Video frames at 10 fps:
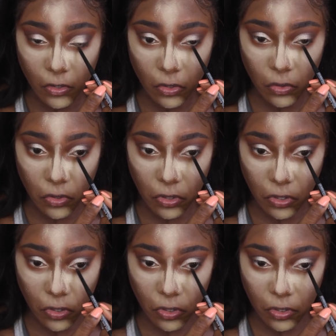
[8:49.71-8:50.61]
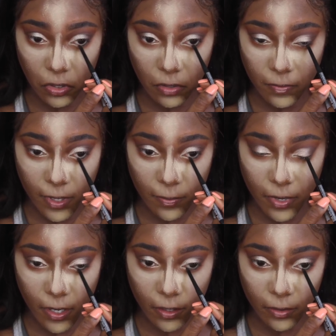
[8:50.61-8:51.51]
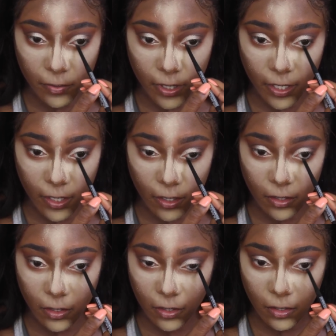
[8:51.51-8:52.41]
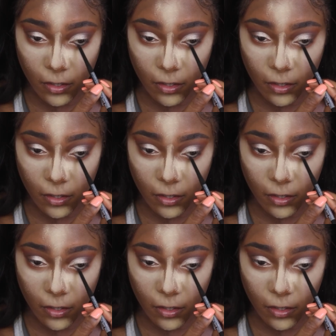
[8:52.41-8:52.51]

2/3 of my bottom lash.